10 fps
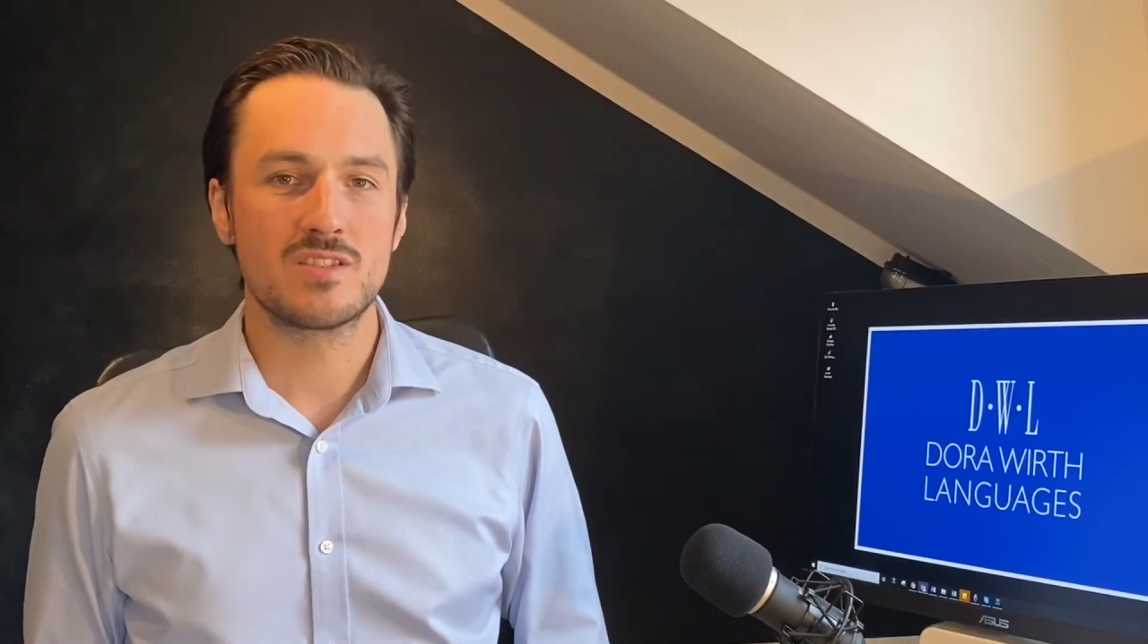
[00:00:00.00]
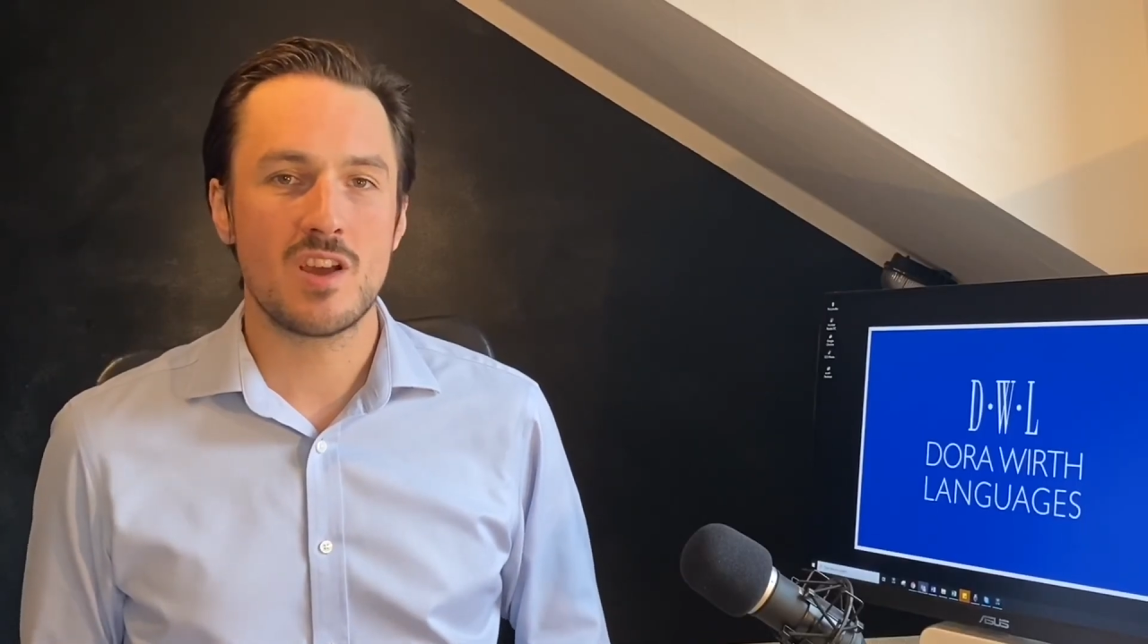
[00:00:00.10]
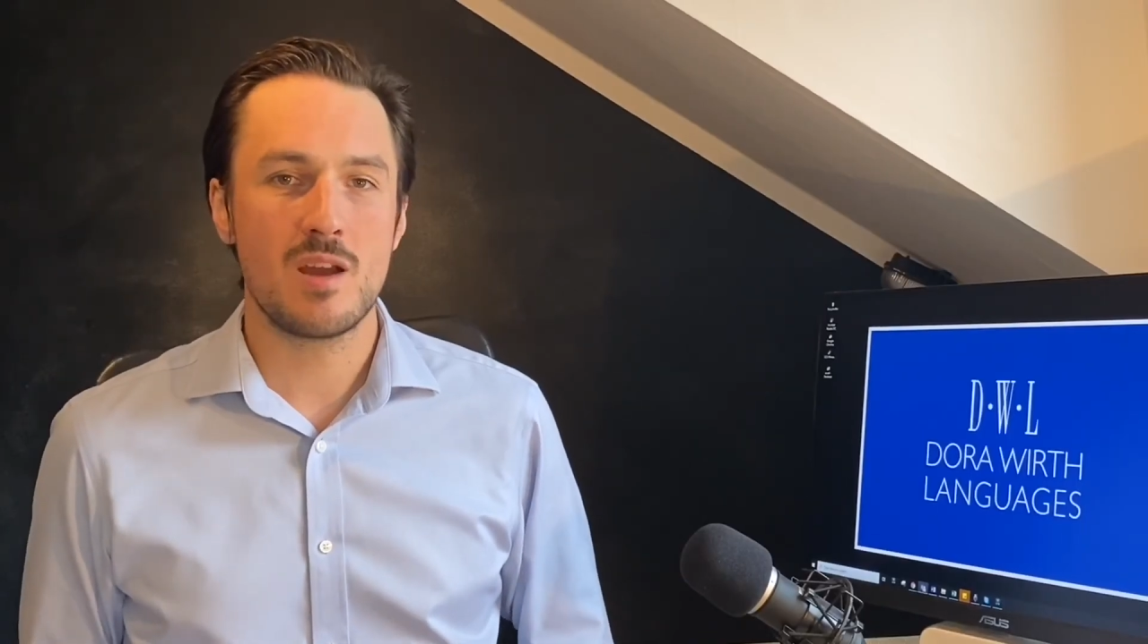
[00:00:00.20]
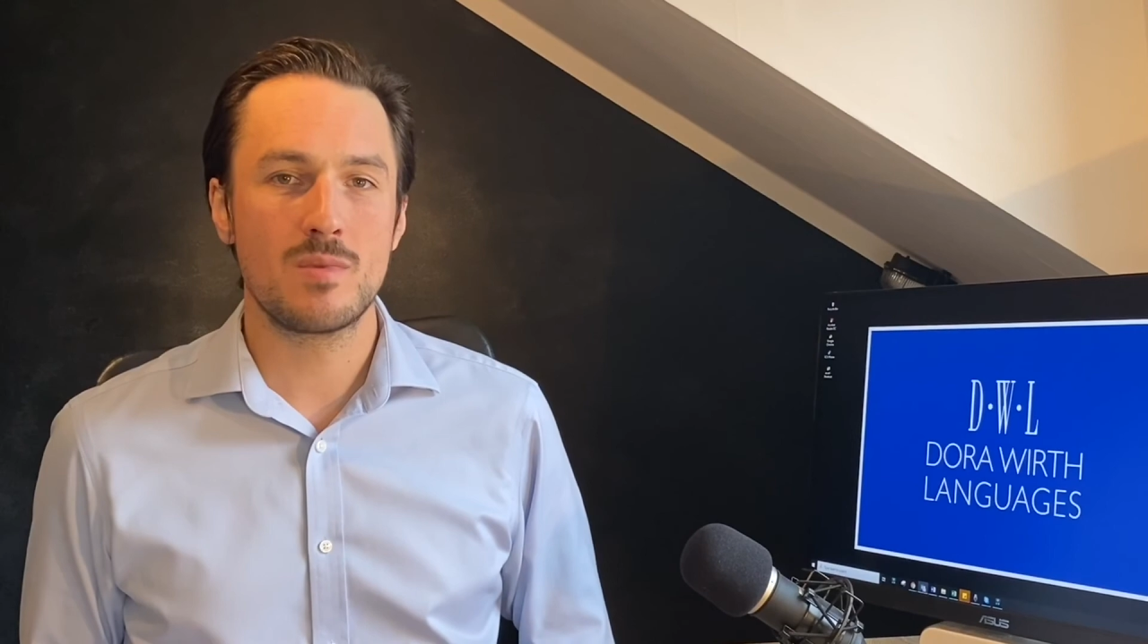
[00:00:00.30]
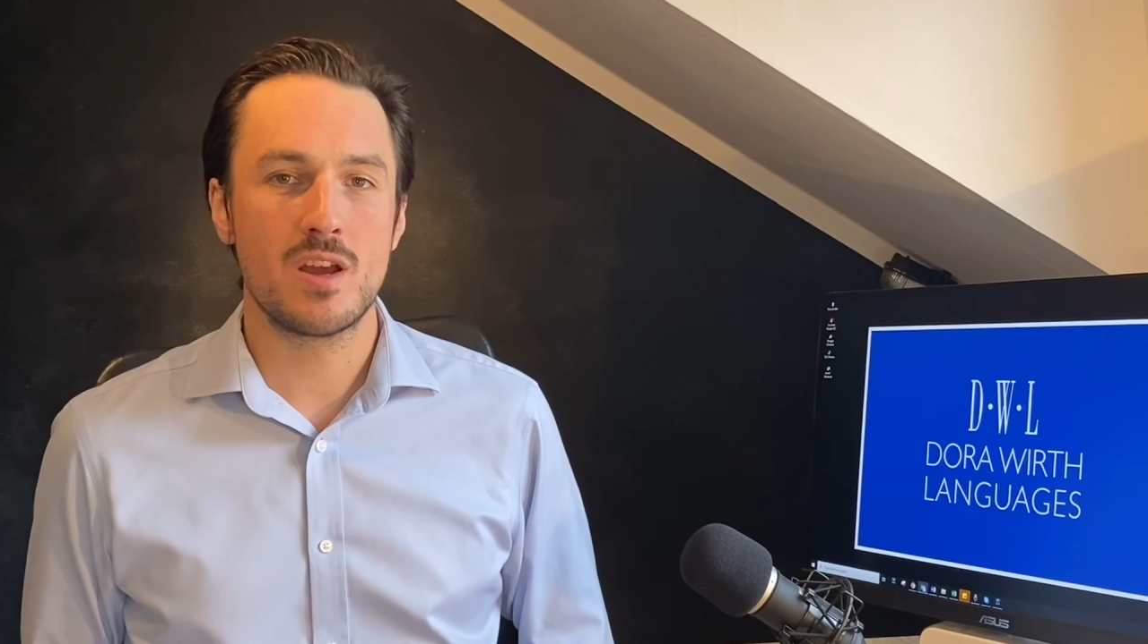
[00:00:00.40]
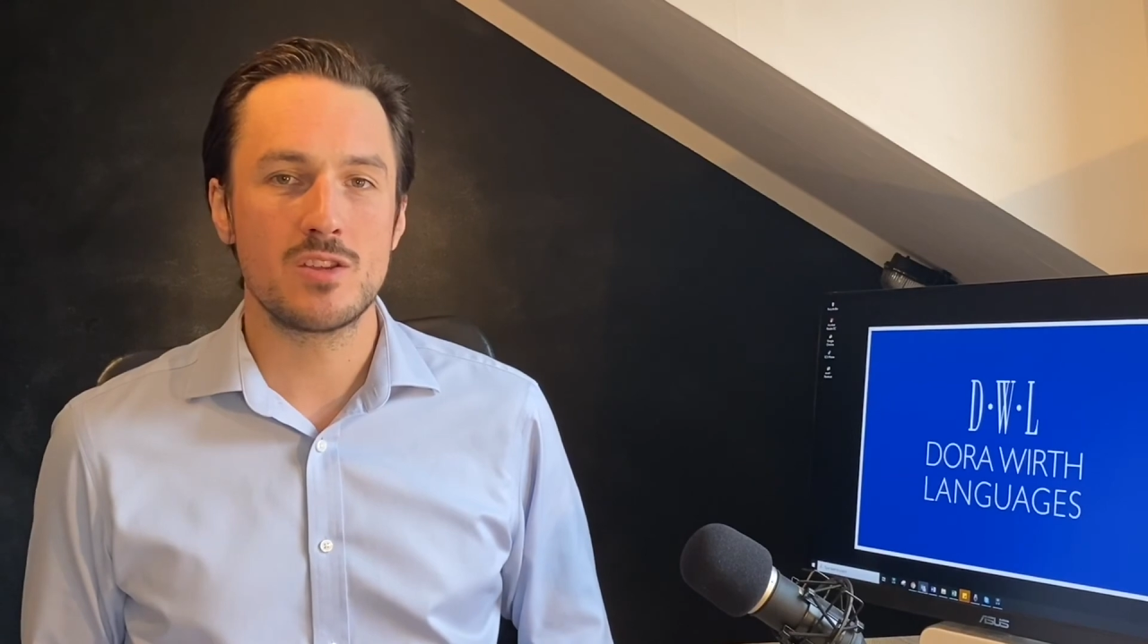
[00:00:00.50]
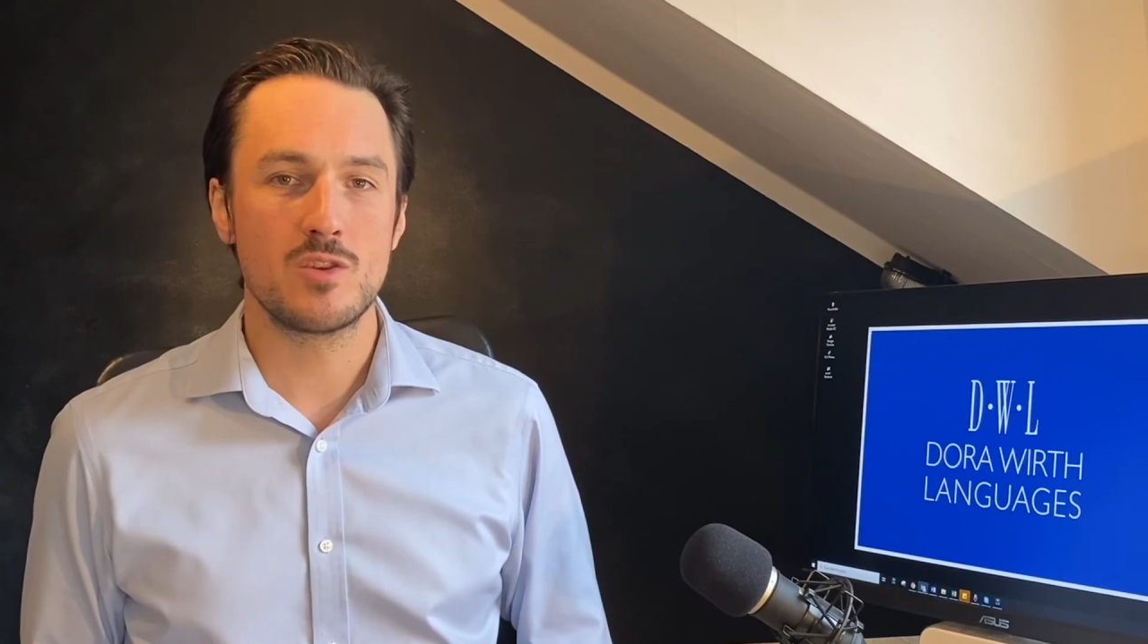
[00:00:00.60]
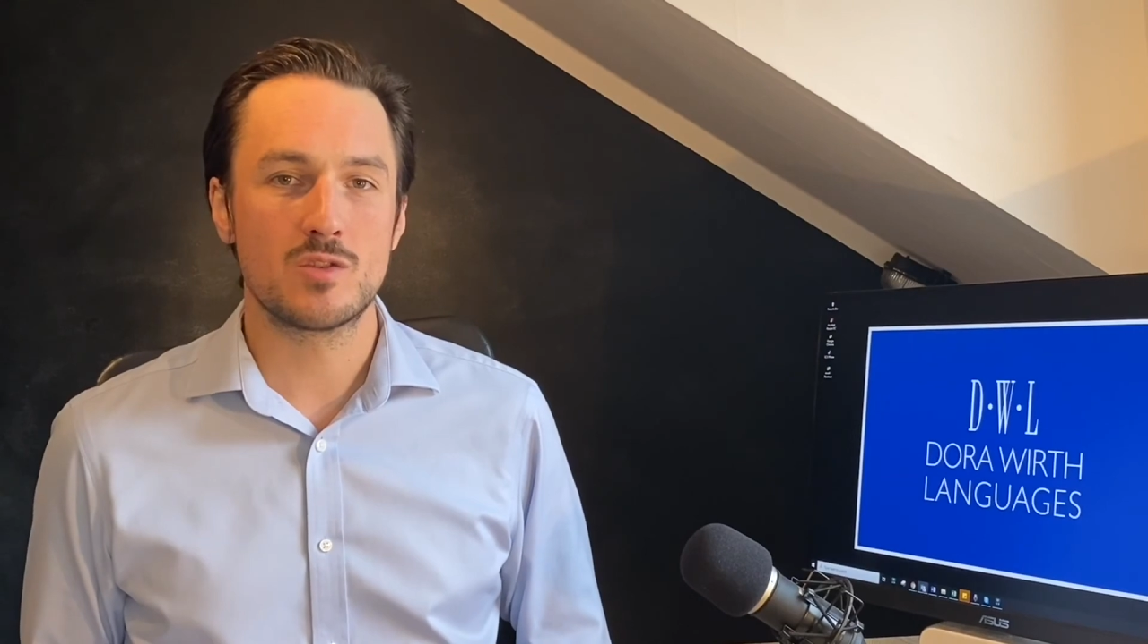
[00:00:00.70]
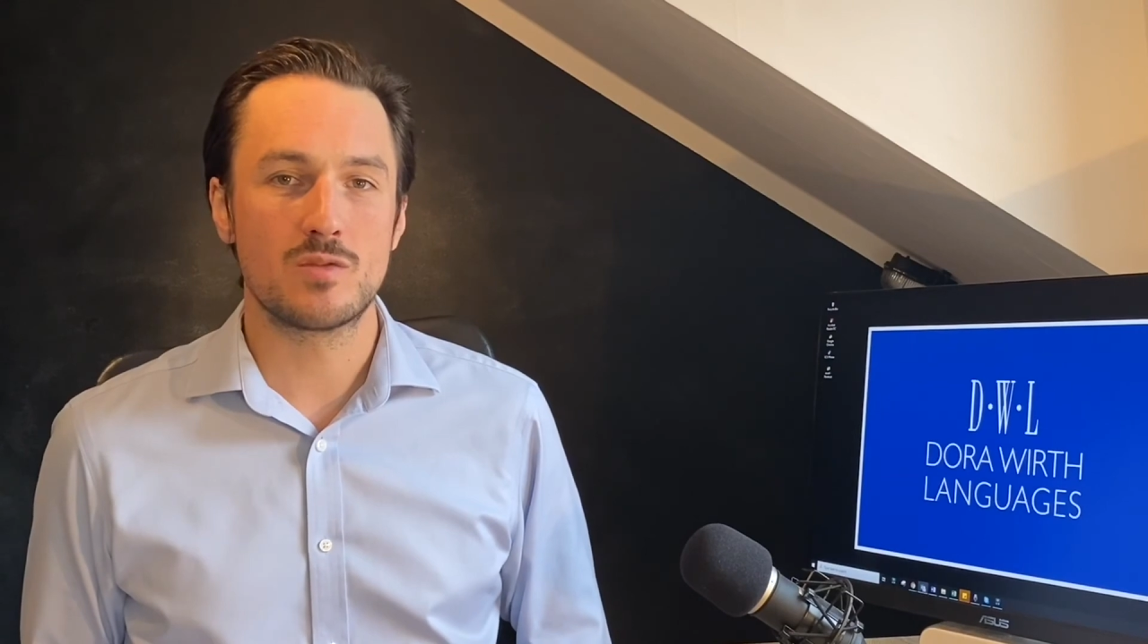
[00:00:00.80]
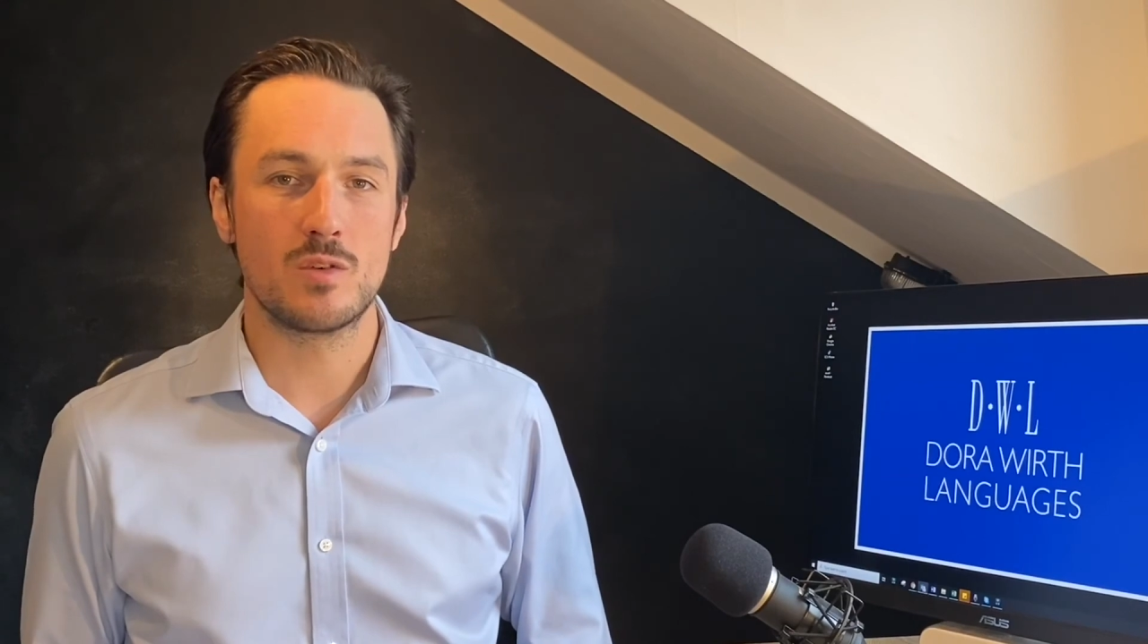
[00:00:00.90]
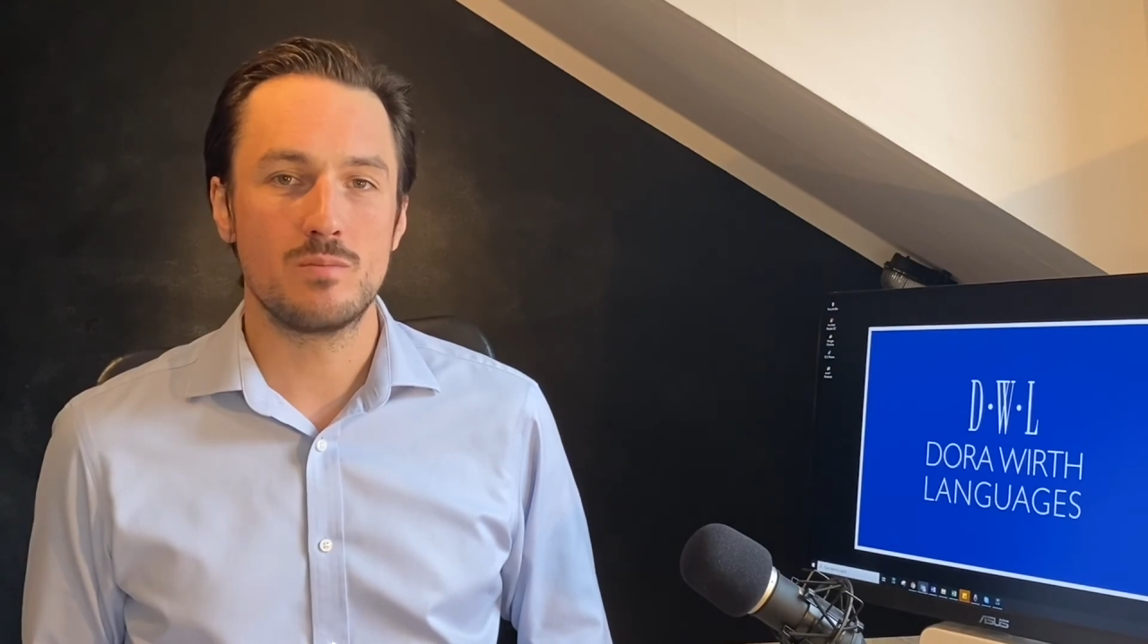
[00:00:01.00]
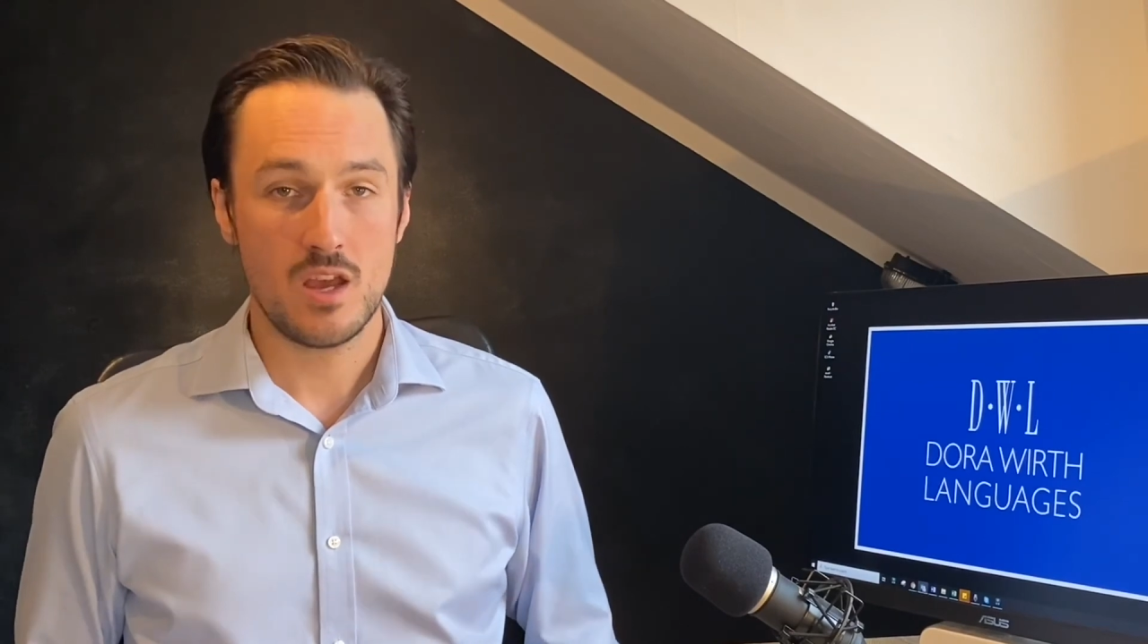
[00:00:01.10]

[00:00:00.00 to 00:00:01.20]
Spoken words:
timeline useful,